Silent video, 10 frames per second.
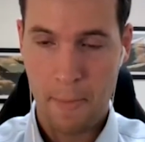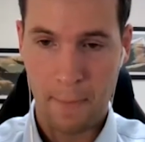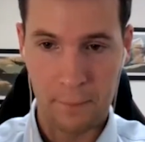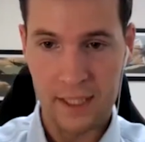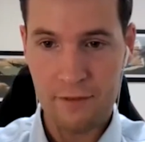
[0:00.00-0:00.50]

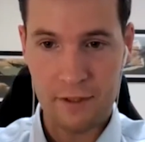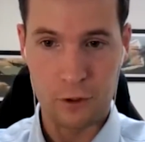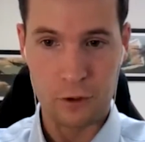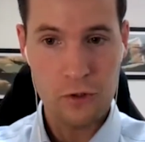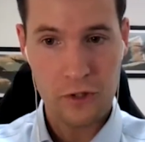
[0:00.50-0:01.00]
But even
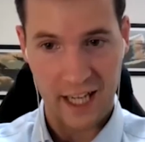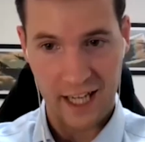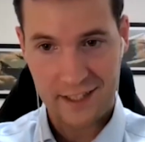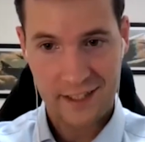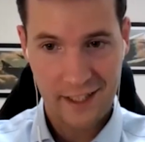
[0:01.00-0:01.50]
if you do
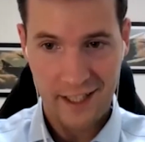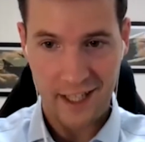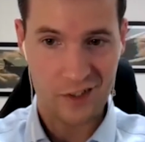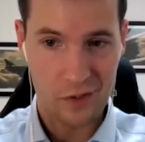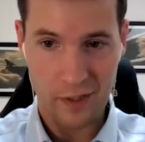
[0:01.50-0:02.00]
that,
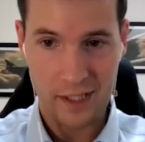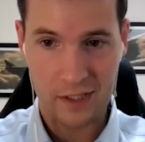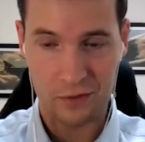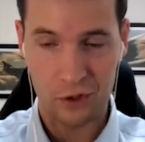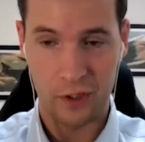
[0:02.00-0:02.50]
as the
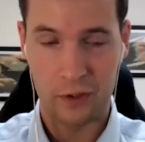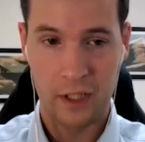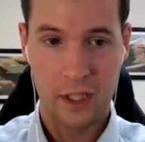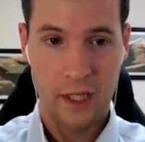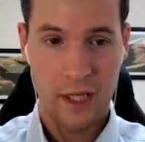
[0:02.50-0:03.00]
Ukrainians have shown,
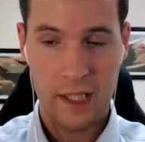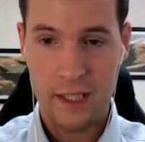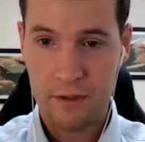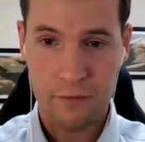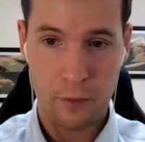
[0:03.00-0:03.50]

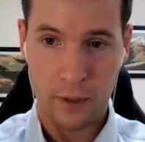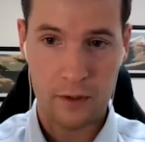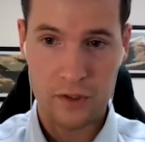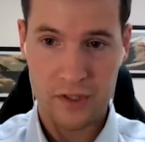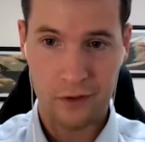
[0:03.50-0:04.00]
even if your
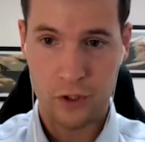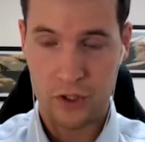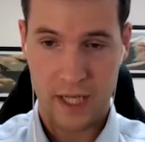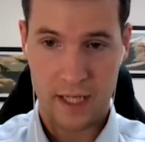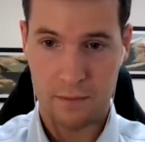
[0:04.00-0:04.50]
opponent still
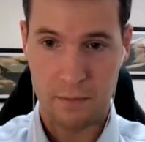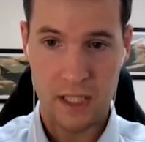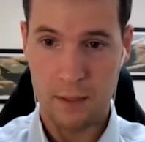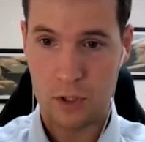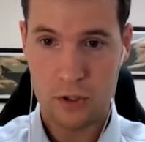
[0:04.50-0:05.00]
just has
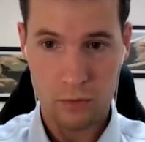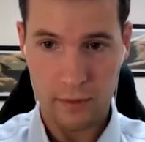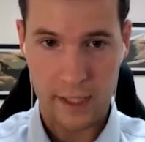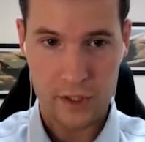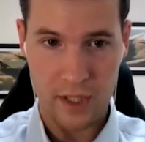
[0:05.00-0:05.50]
medium and
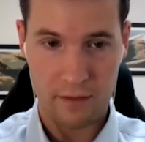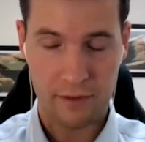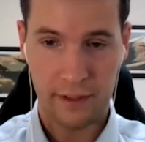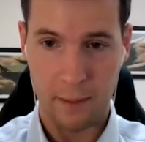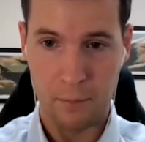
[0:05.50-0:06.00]
short-range stuff
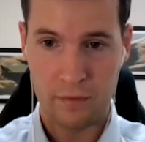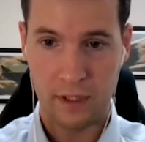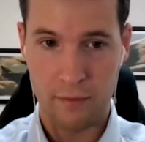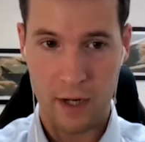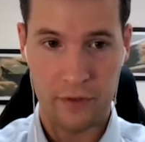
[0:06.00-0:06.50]
that they're
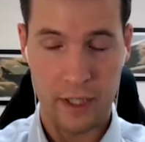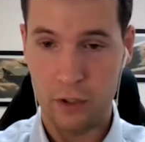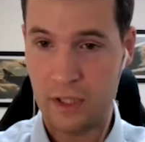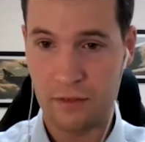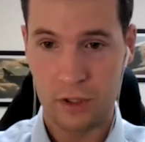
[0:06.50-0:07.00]
moving around, they're
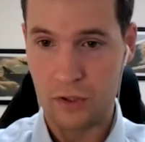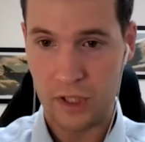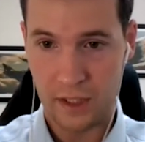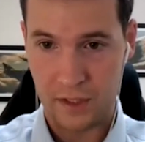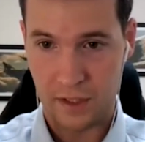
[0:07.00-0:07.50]
not even
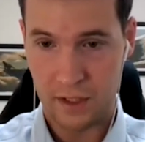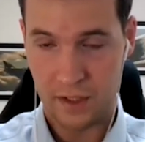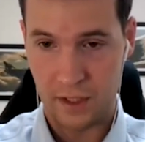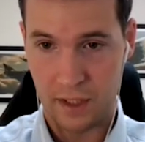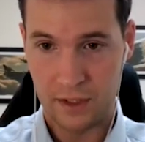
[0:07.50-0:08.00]
using it as
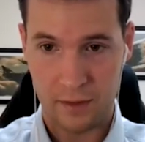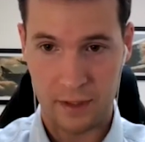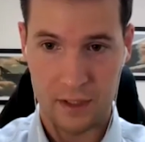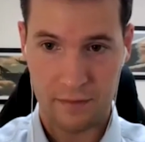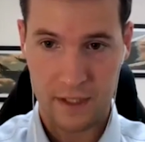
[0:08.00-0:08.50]
an
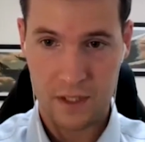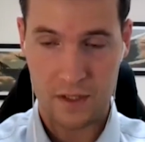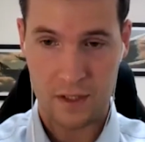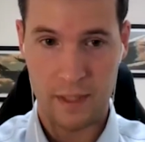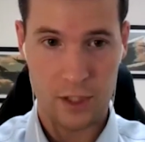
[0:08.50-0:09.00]
integrated defense
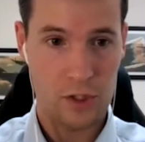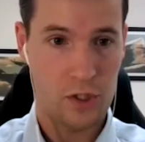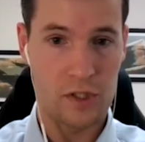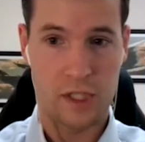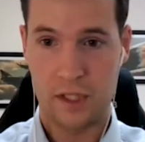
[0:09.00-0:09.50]
system. They're
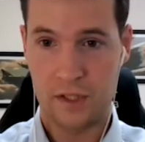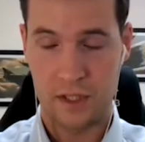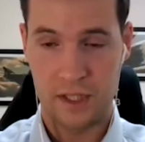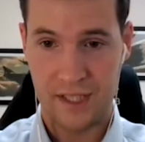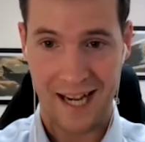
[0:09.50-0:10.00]
just using it as
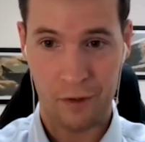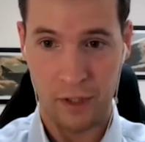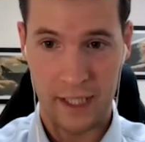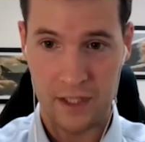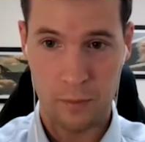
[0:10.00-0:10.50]
a
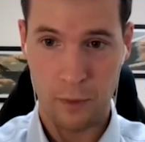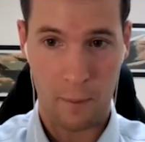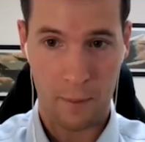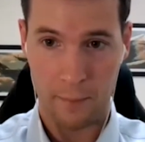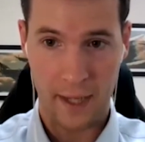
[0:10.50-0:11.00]
disaggregated
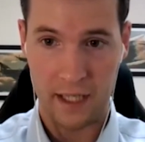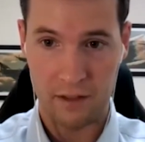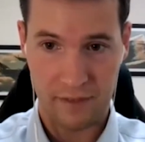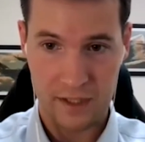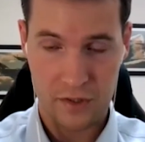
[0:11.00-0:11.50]
pop-up air
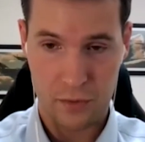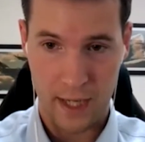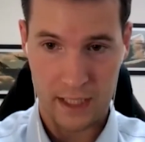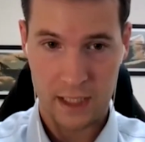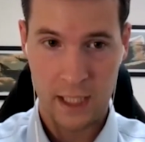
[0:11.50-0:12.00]
defense
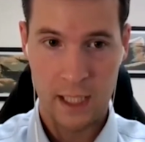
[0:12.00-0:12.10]
threat.